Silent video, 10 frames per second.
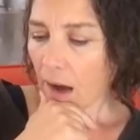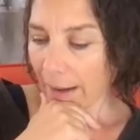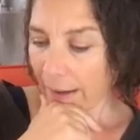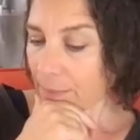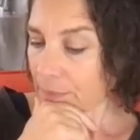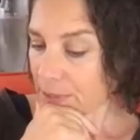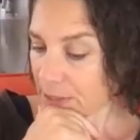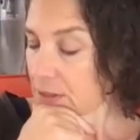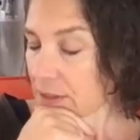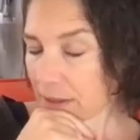I am
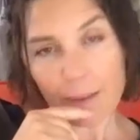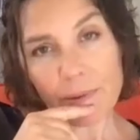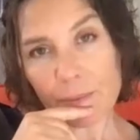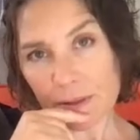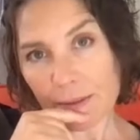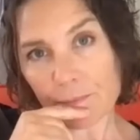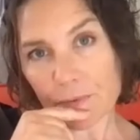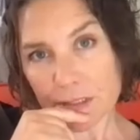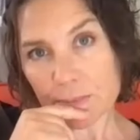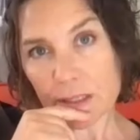still unhappy with them
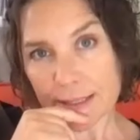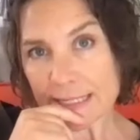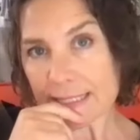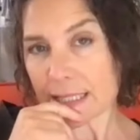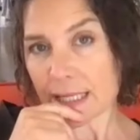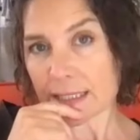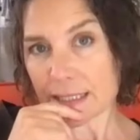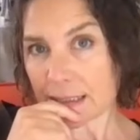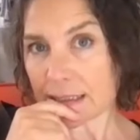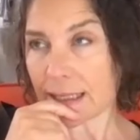for some of the things that they
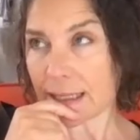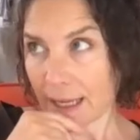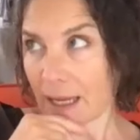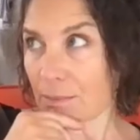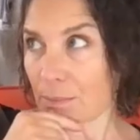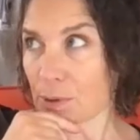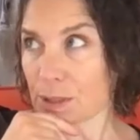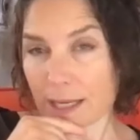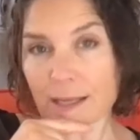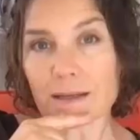did, and I can't
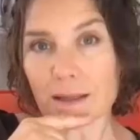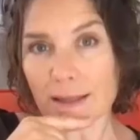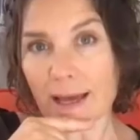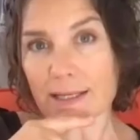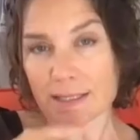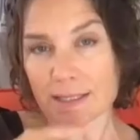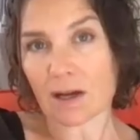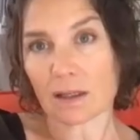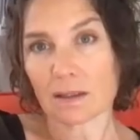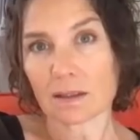pretend that that is
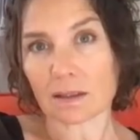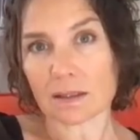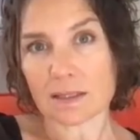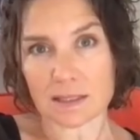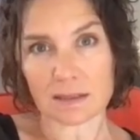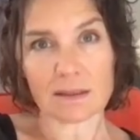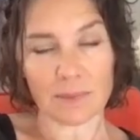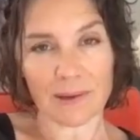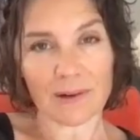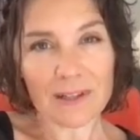not still in
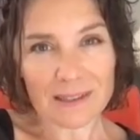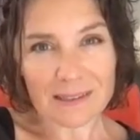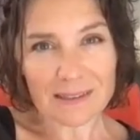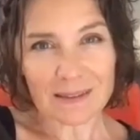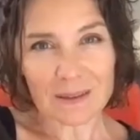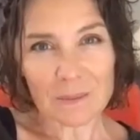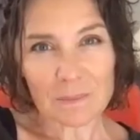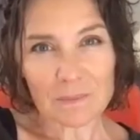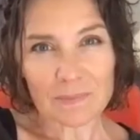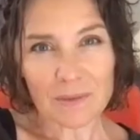my heart,
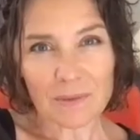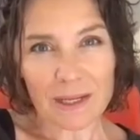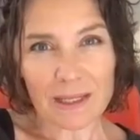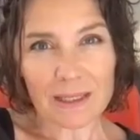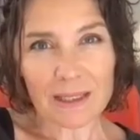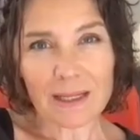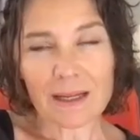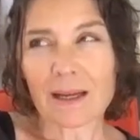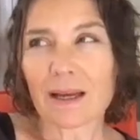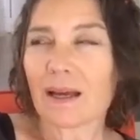right?
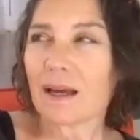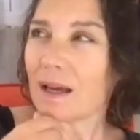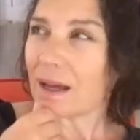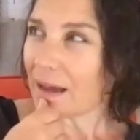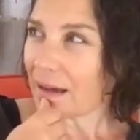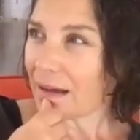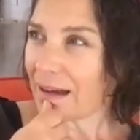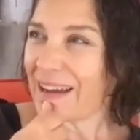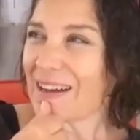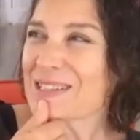
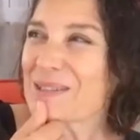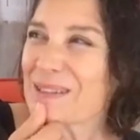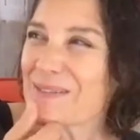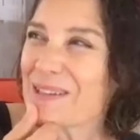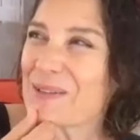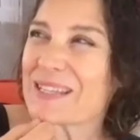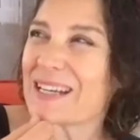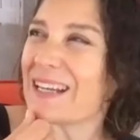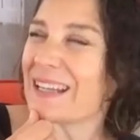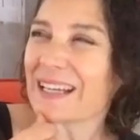I also love that you said,
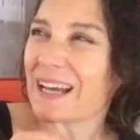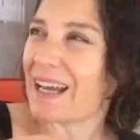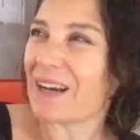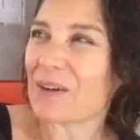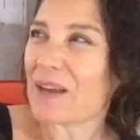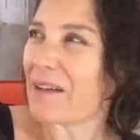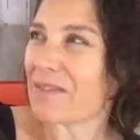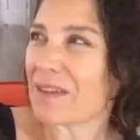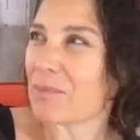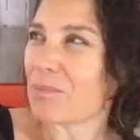I don't
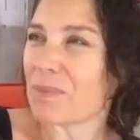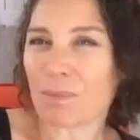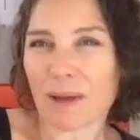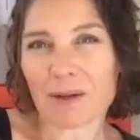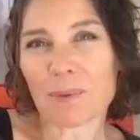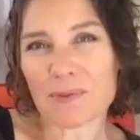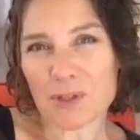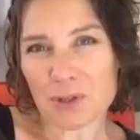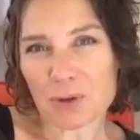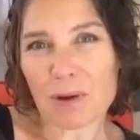have the bandwidth
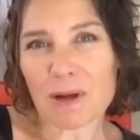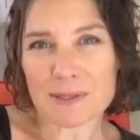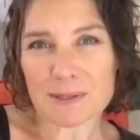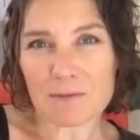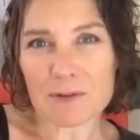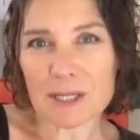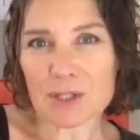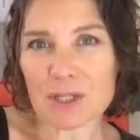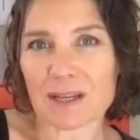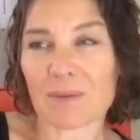to do a process
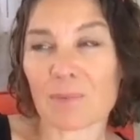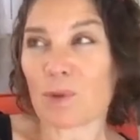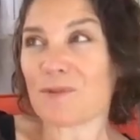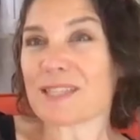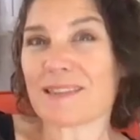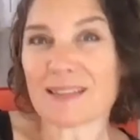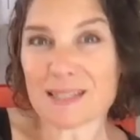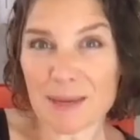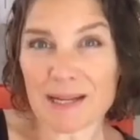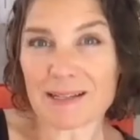conversation. And we've said
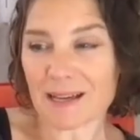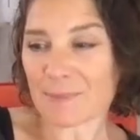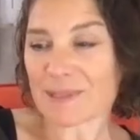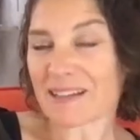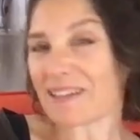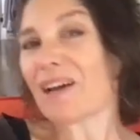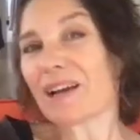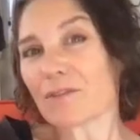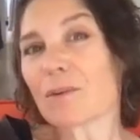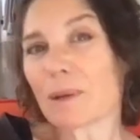this many times, like, not
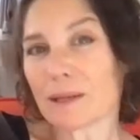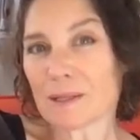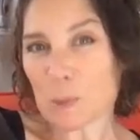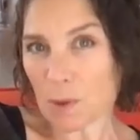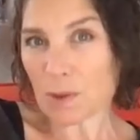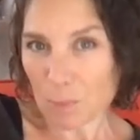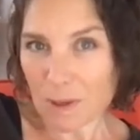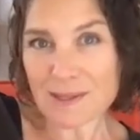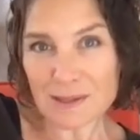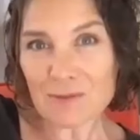everybody is worth a
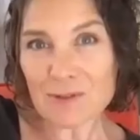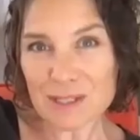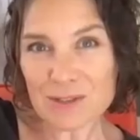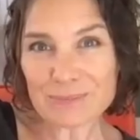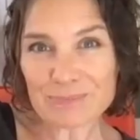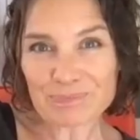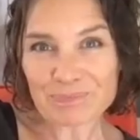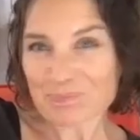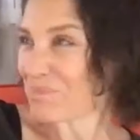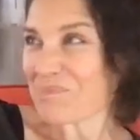process conversation.
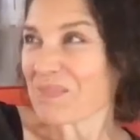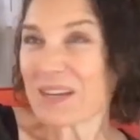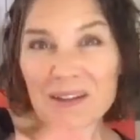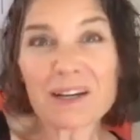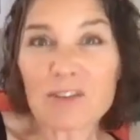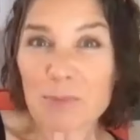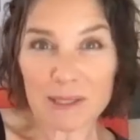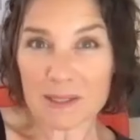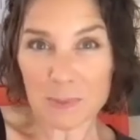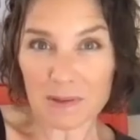Not
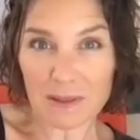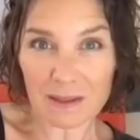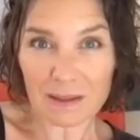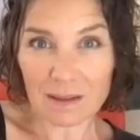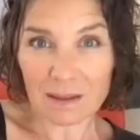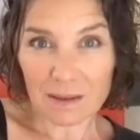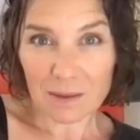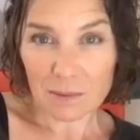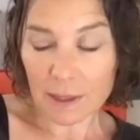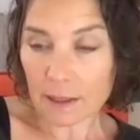everybody is worth it,
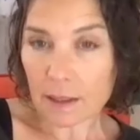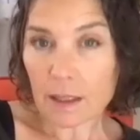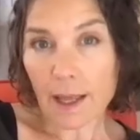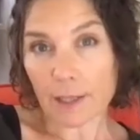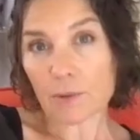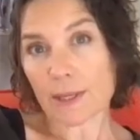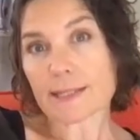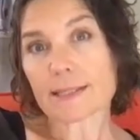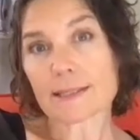right? And you get to